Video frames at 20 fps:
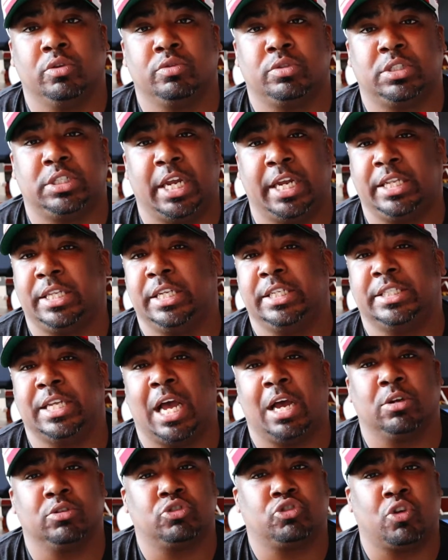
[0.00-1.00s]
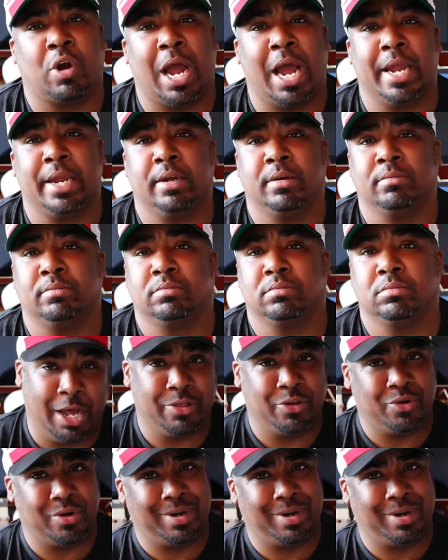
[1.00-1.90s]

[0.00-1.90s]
take these out, try them. Other